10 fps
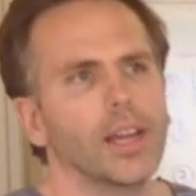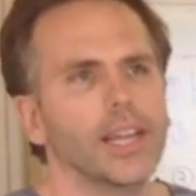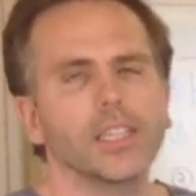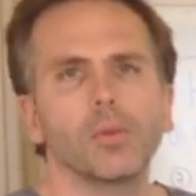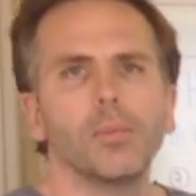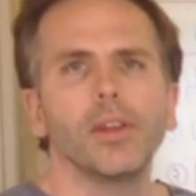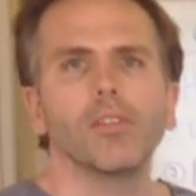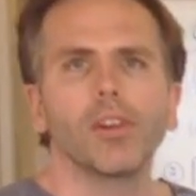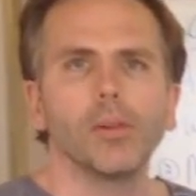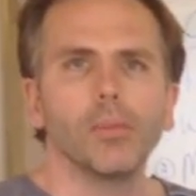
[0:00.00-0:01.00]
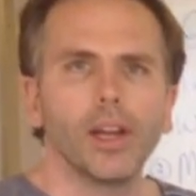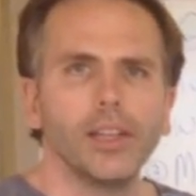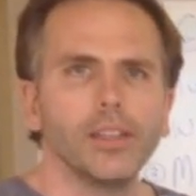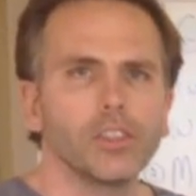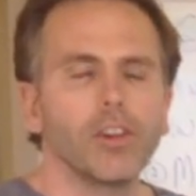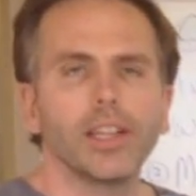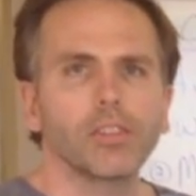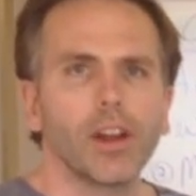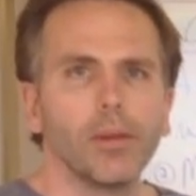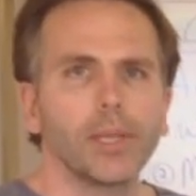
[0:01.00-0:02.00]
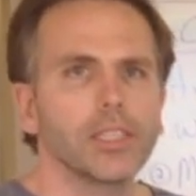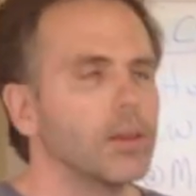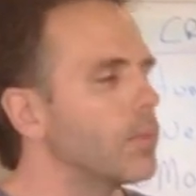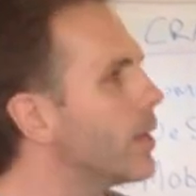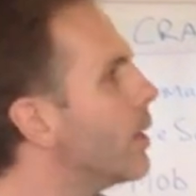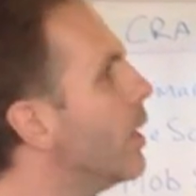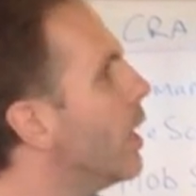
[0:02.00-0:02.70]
I guess would be a verb, right? You're transcribing something.